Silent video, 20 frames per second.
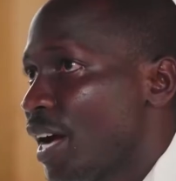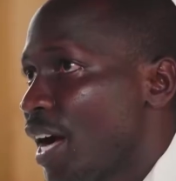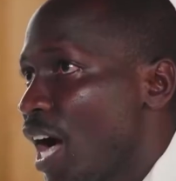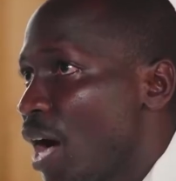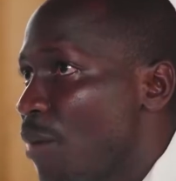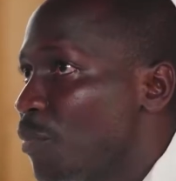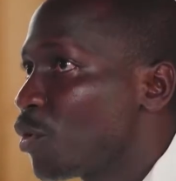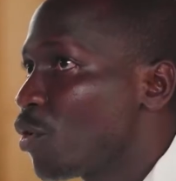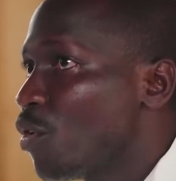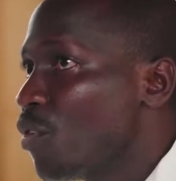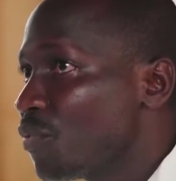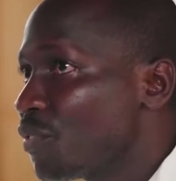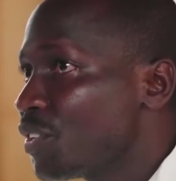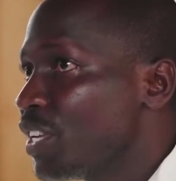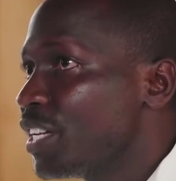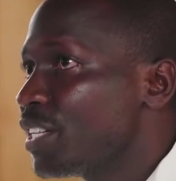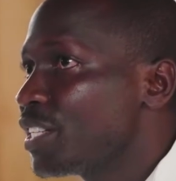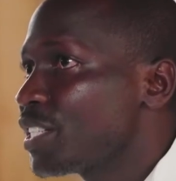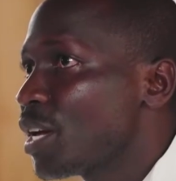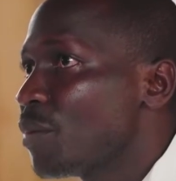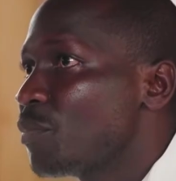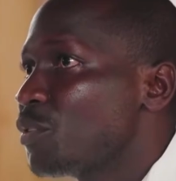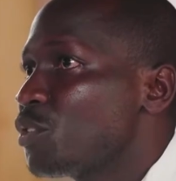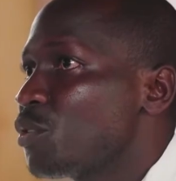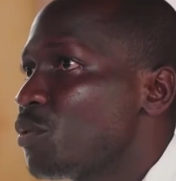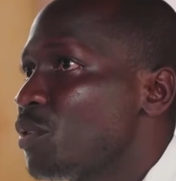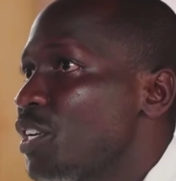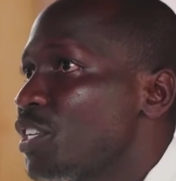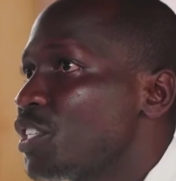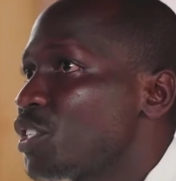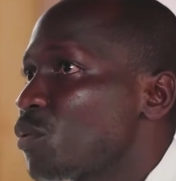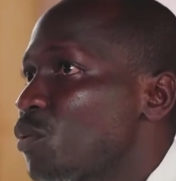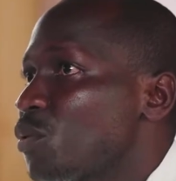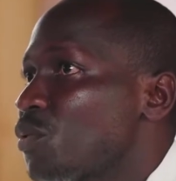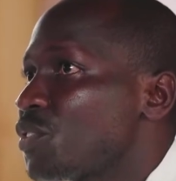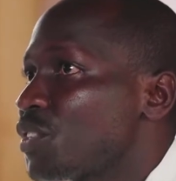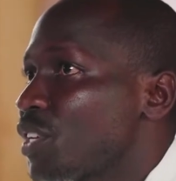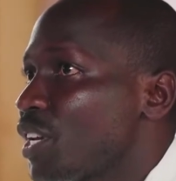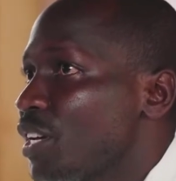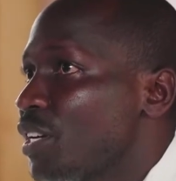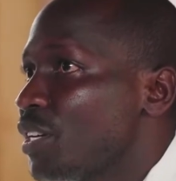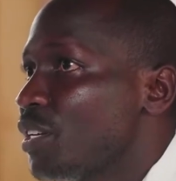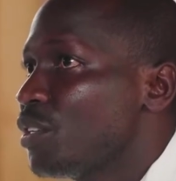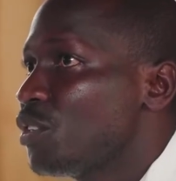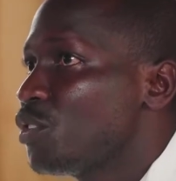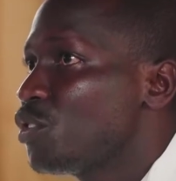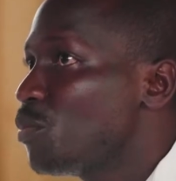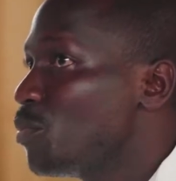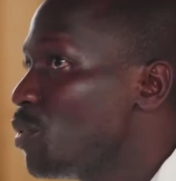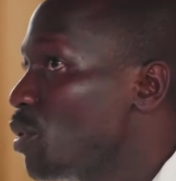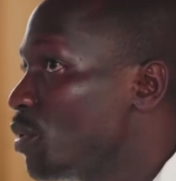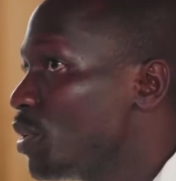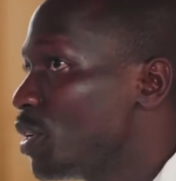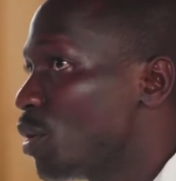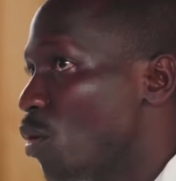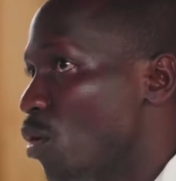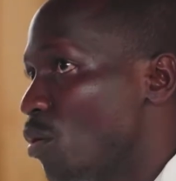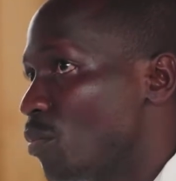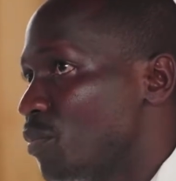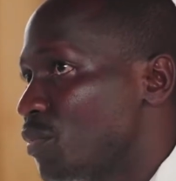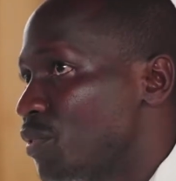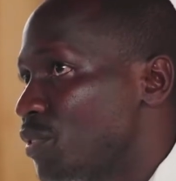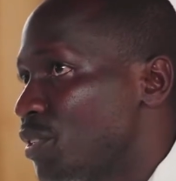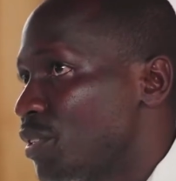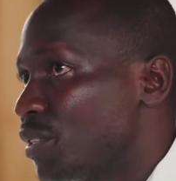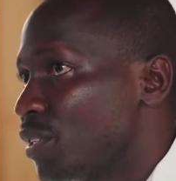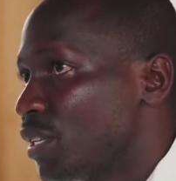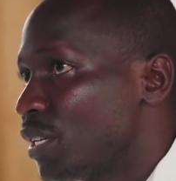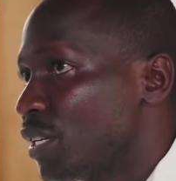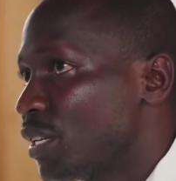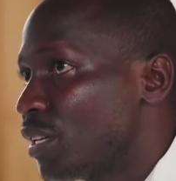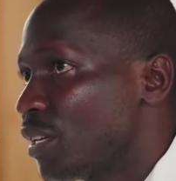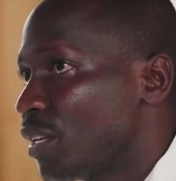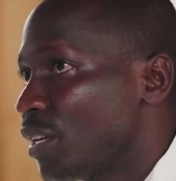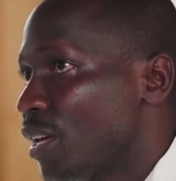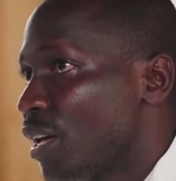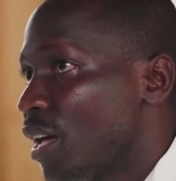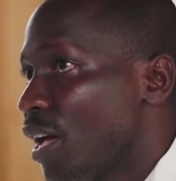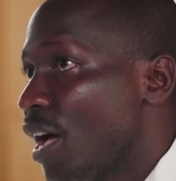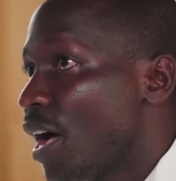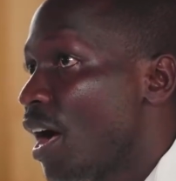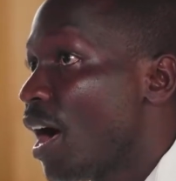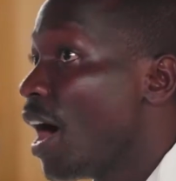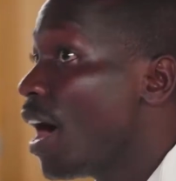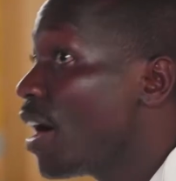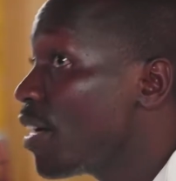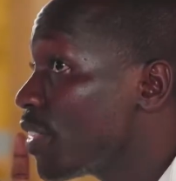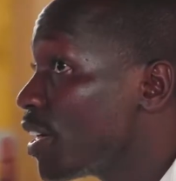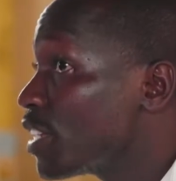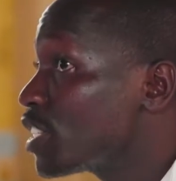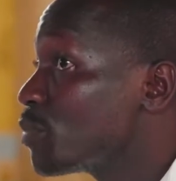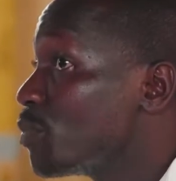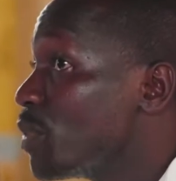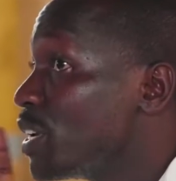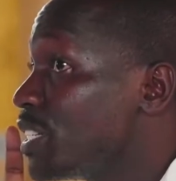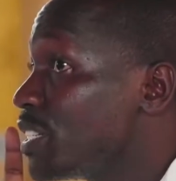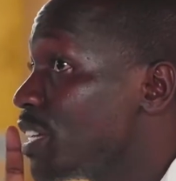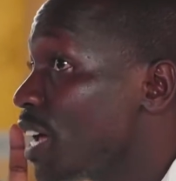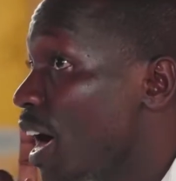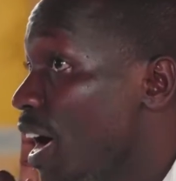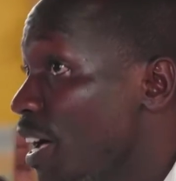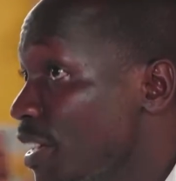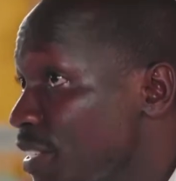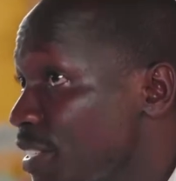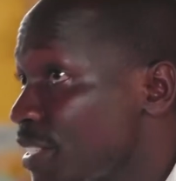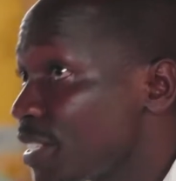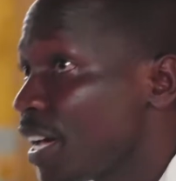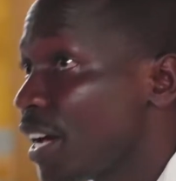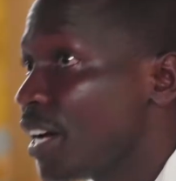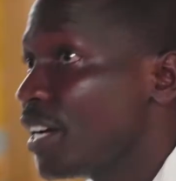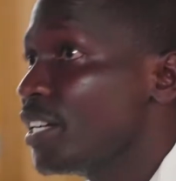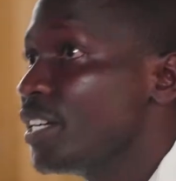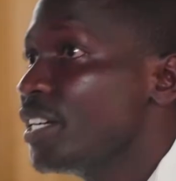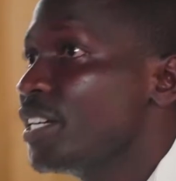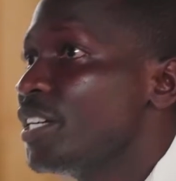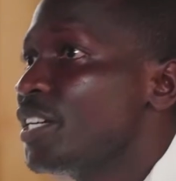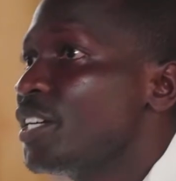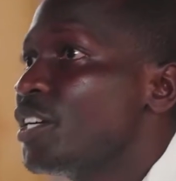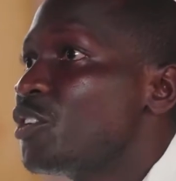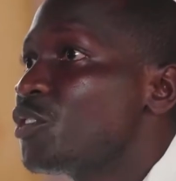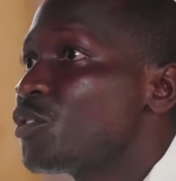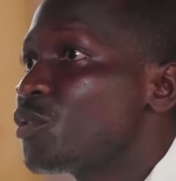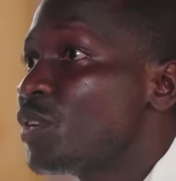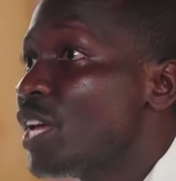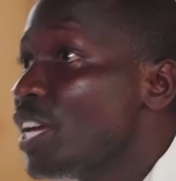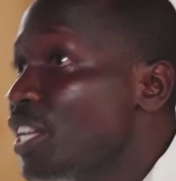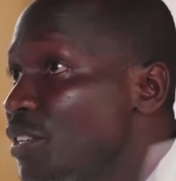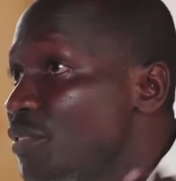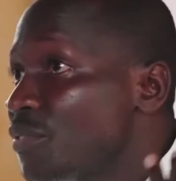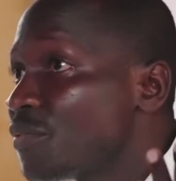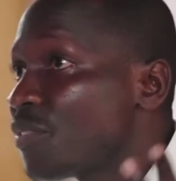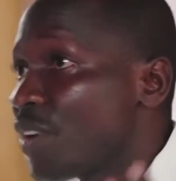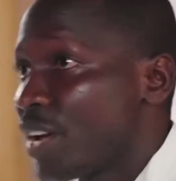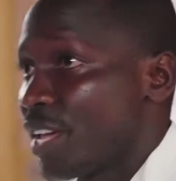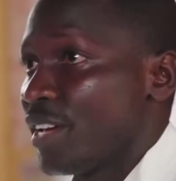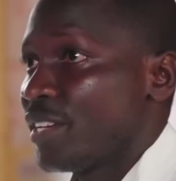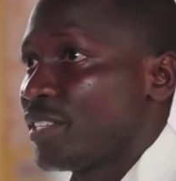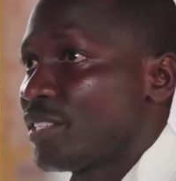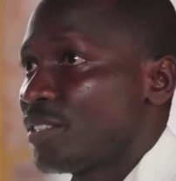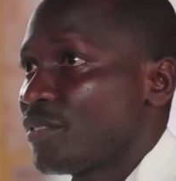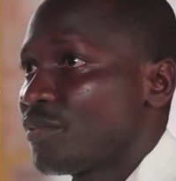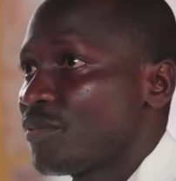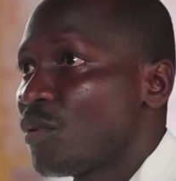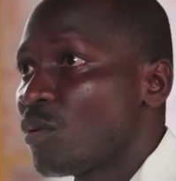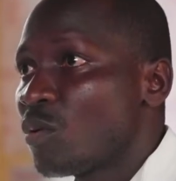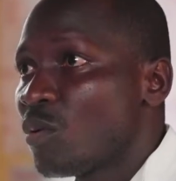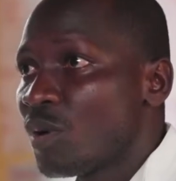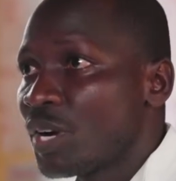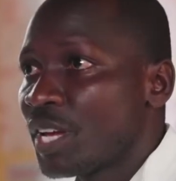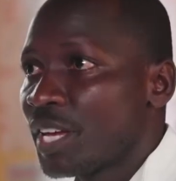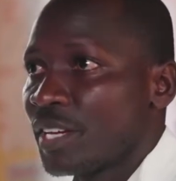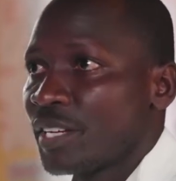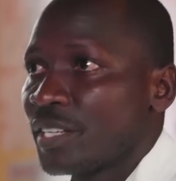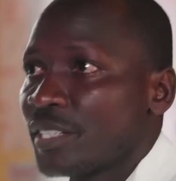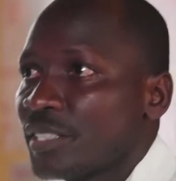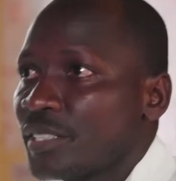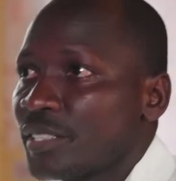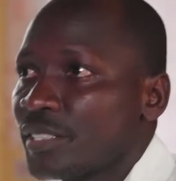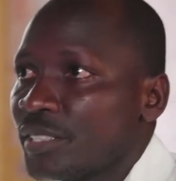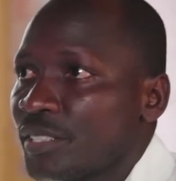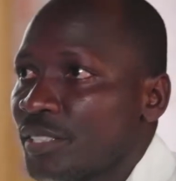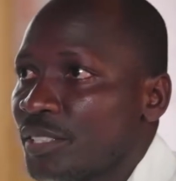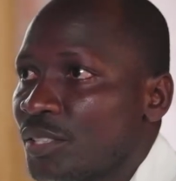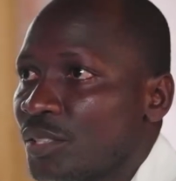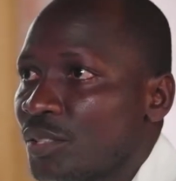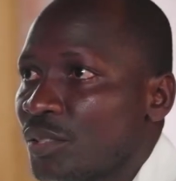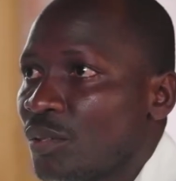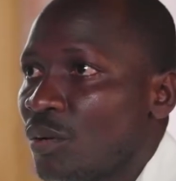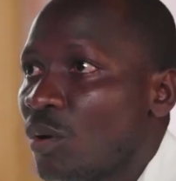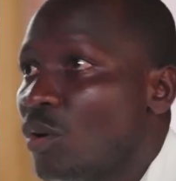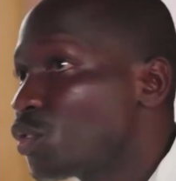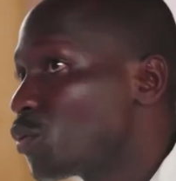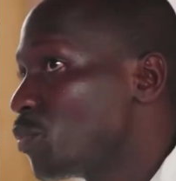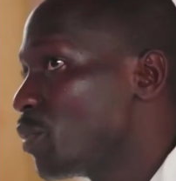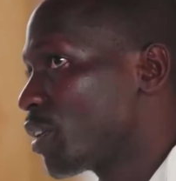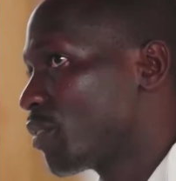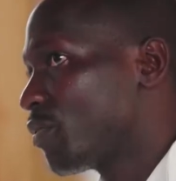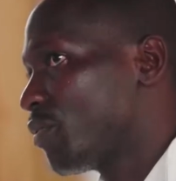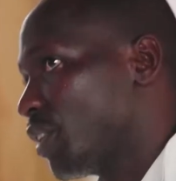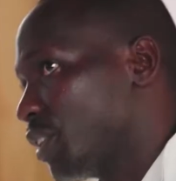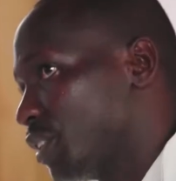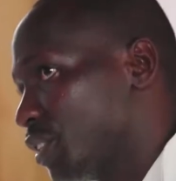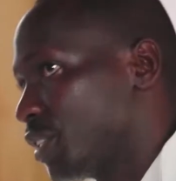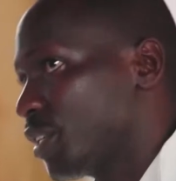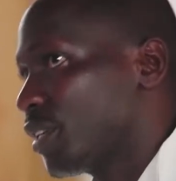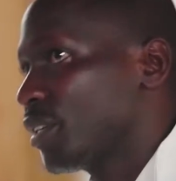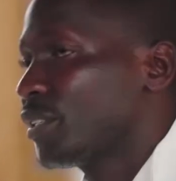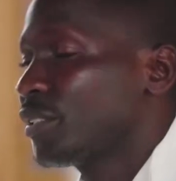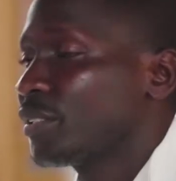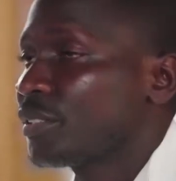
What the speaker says: I'm confident some students will say to build homes. Others might answer to light fires for cooking or to make furniture.